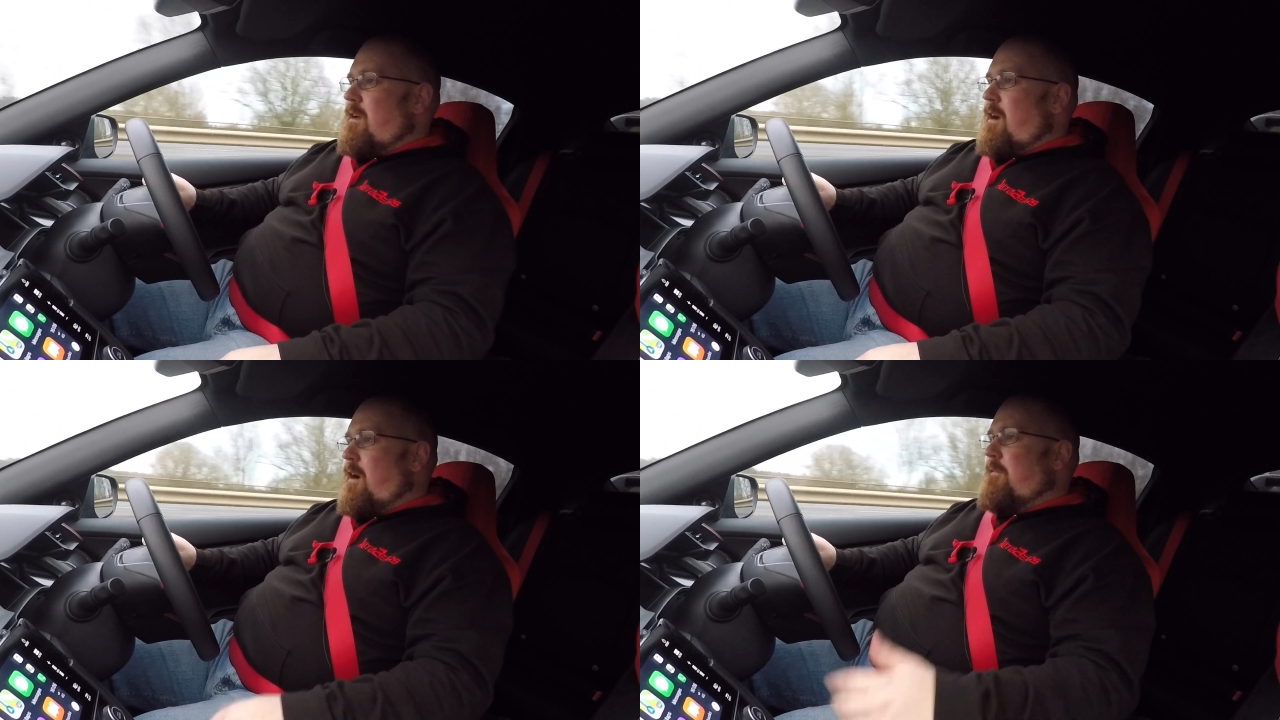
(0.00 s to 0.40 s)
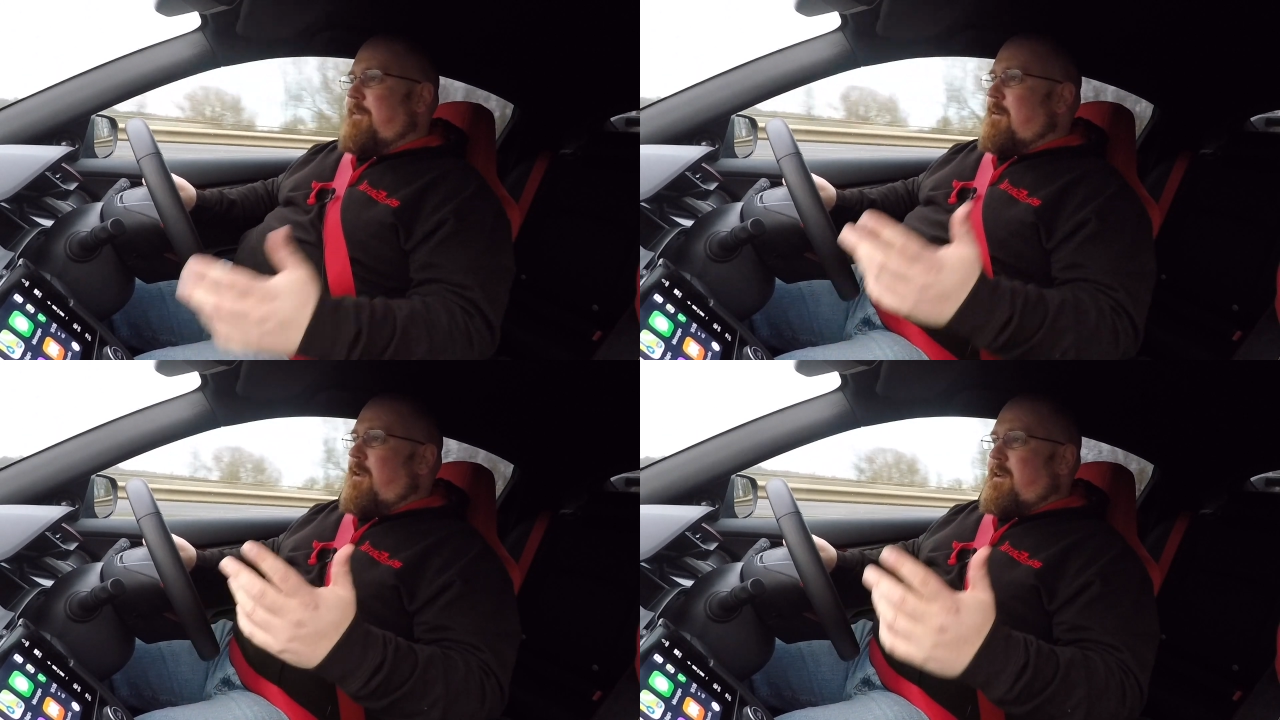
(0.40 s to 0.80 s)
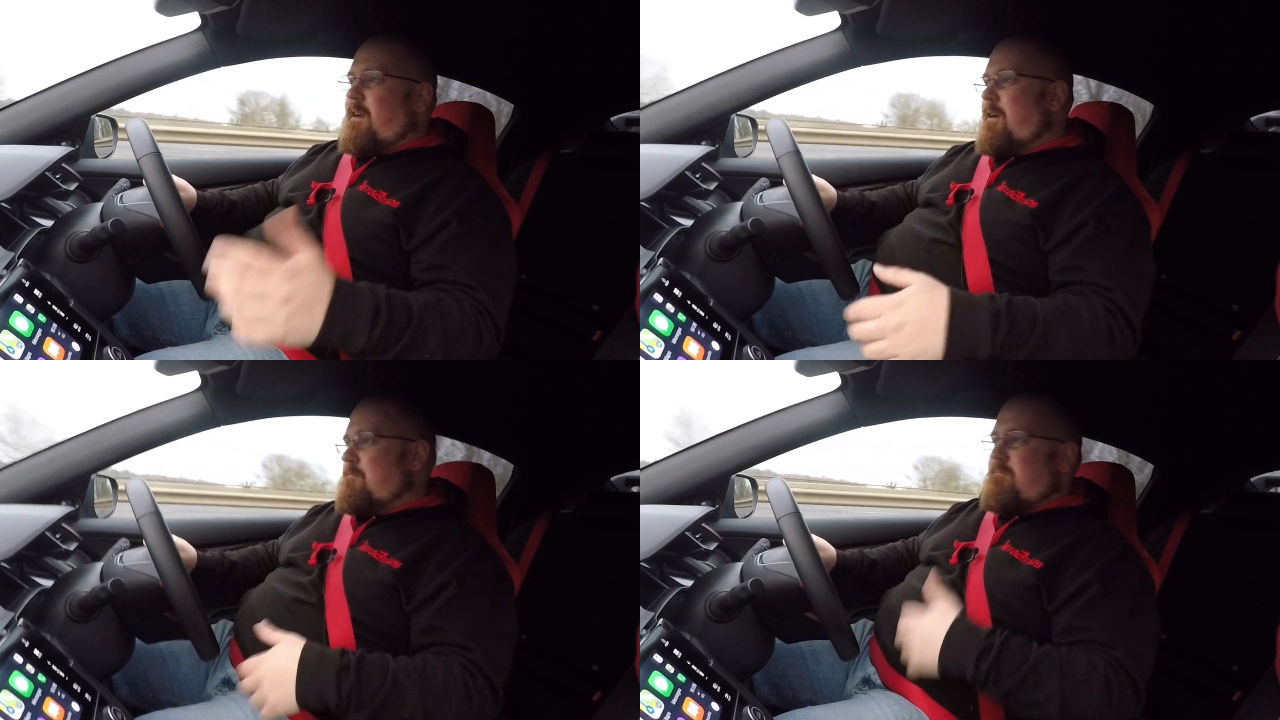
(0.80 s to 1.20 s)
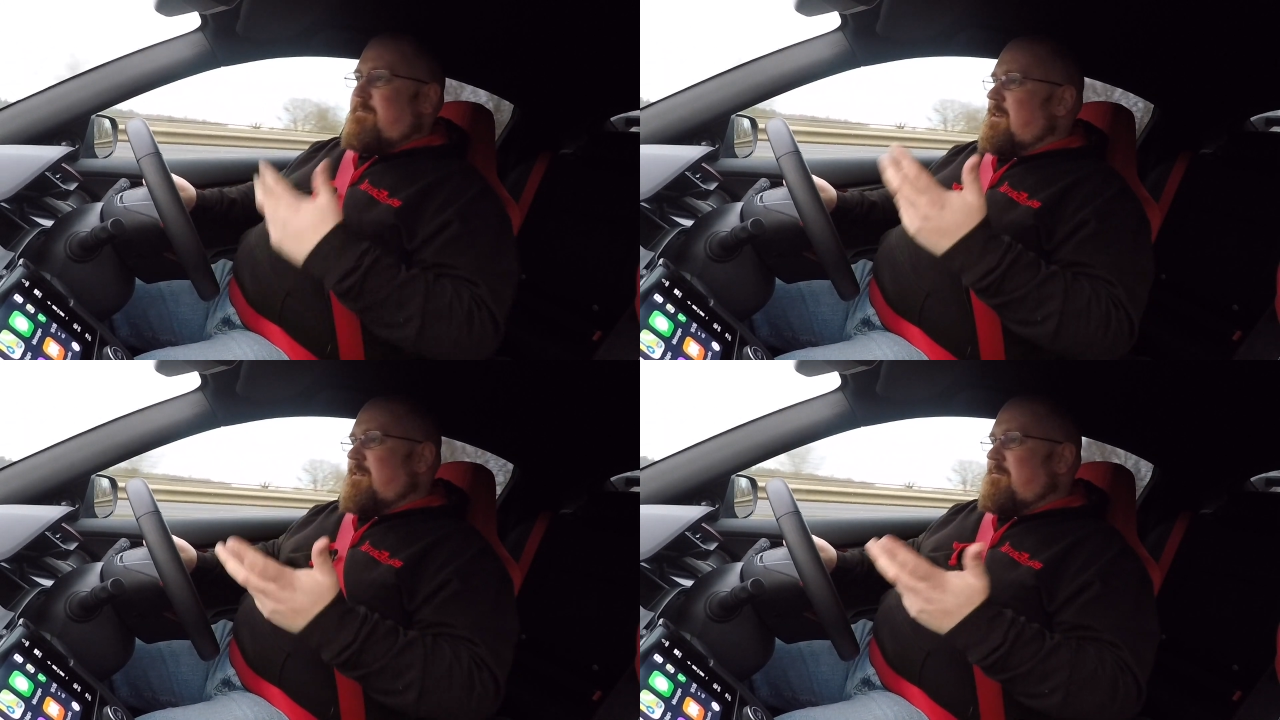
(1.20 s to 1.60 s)
I feel like a
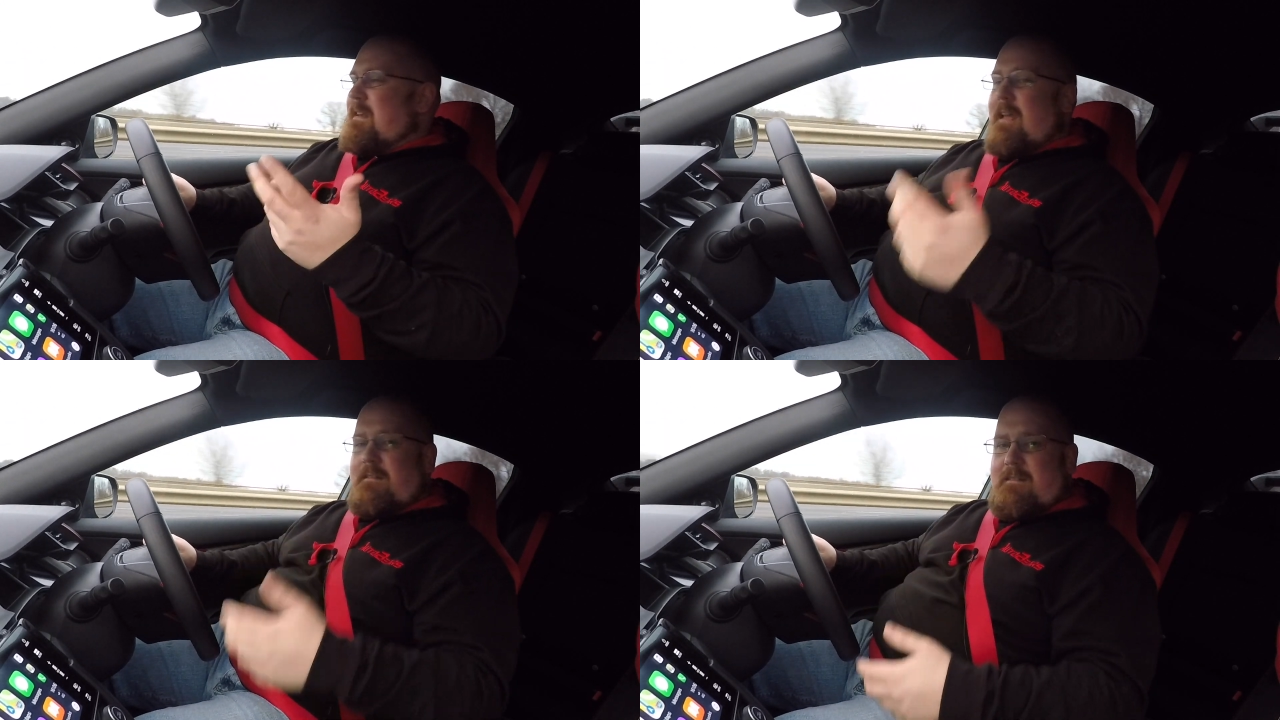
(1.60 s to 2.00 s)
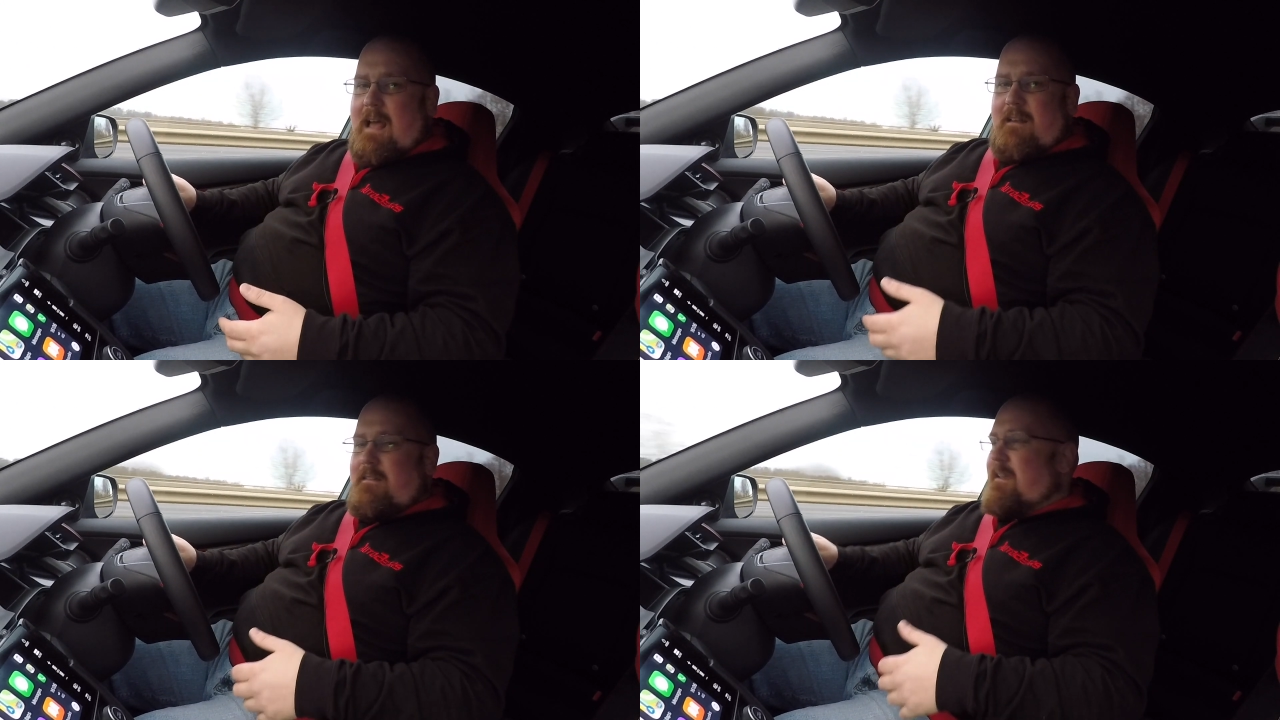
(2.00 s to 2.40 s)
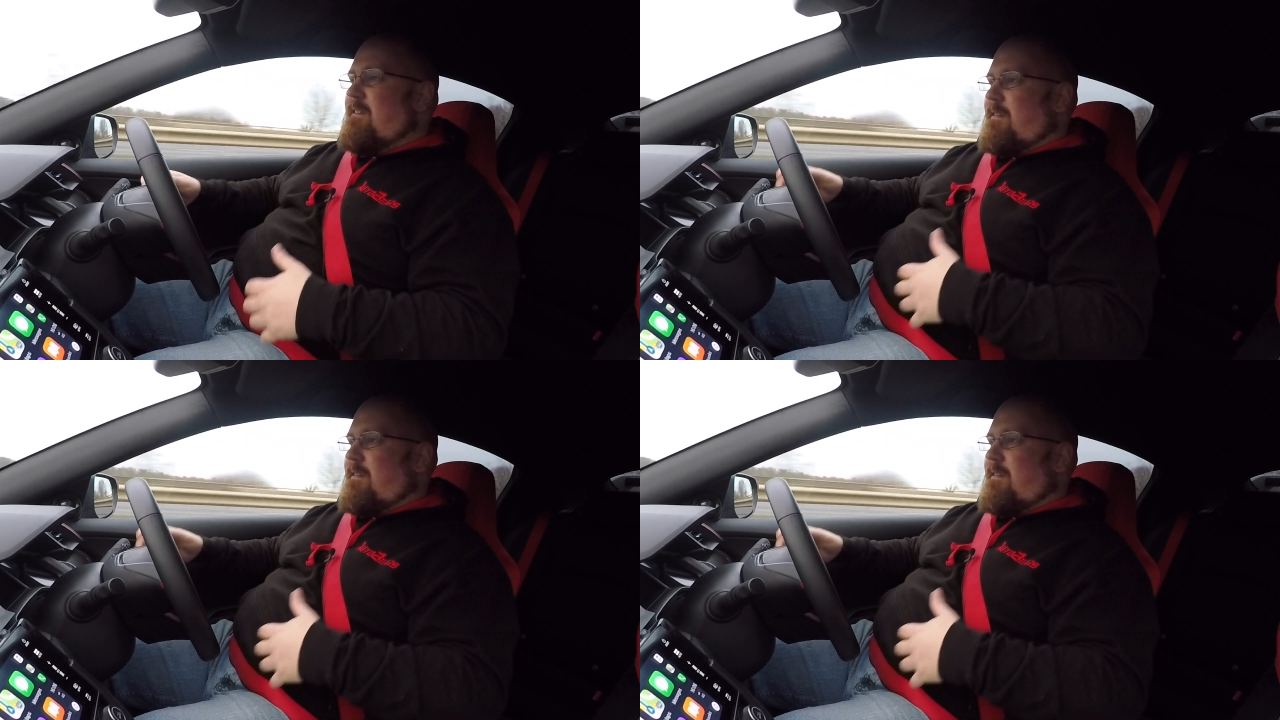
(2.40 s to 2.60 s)
less talented,